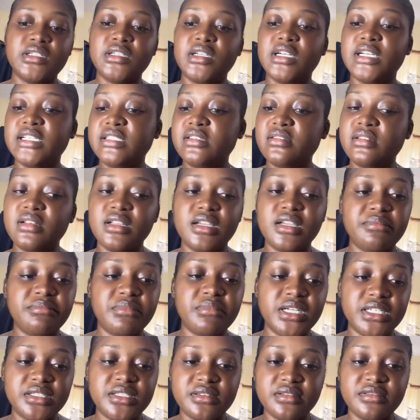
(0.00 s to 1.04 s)
a slam
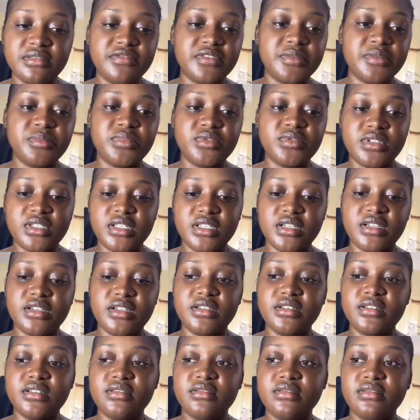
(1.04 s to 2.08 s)
bust if we put
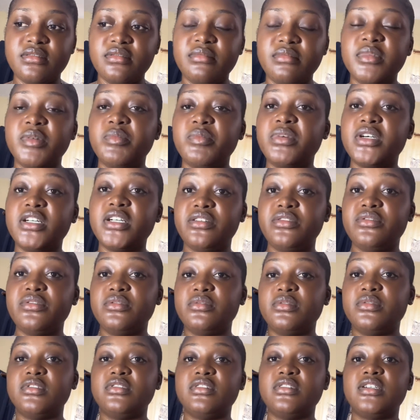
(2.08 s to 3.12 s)
on my
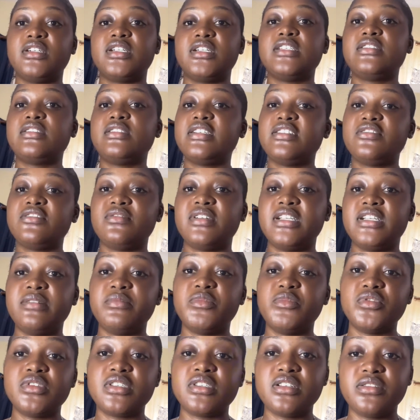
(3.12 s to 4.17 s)
Pandora, because that's what I
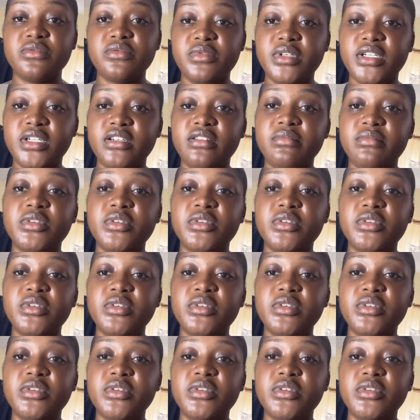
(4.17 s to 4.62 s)
mostly wear.